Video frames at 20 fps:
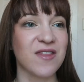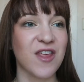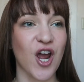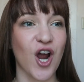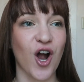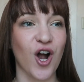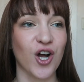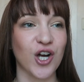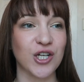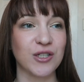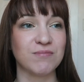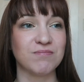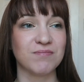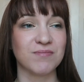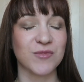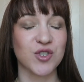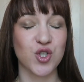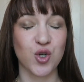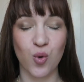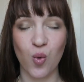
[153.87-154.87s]
There are
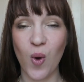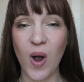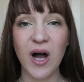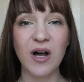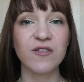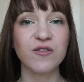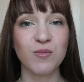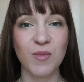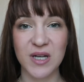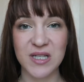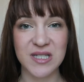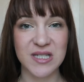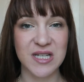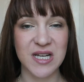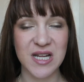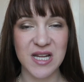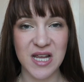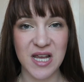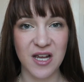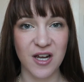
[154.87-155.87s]
12 months
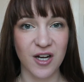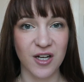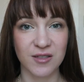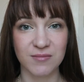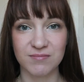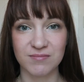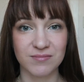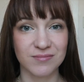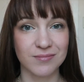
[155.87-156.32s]
in a year.